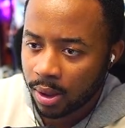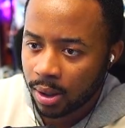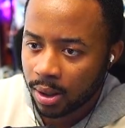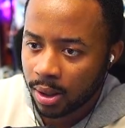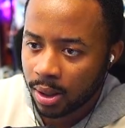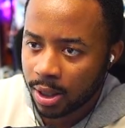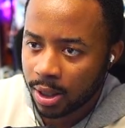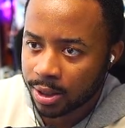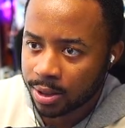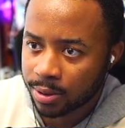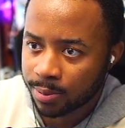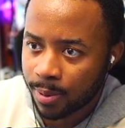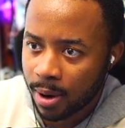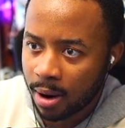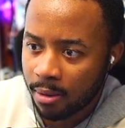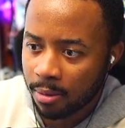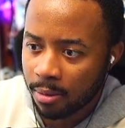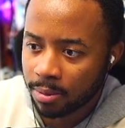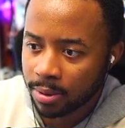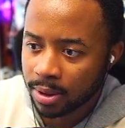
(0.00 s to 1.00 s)
is
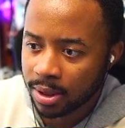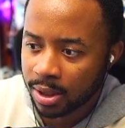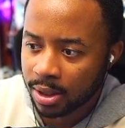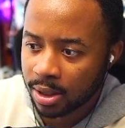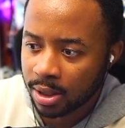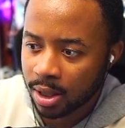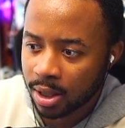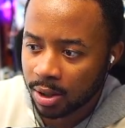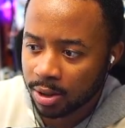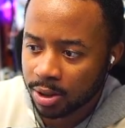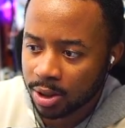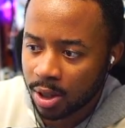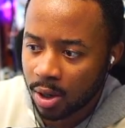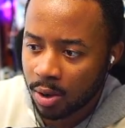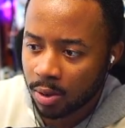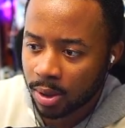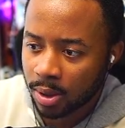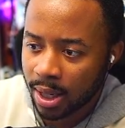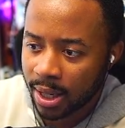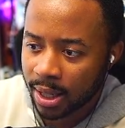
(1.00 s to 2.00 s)
probably there's
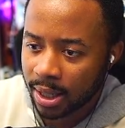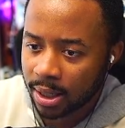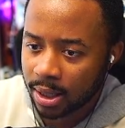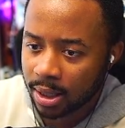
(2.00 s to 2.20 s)
no like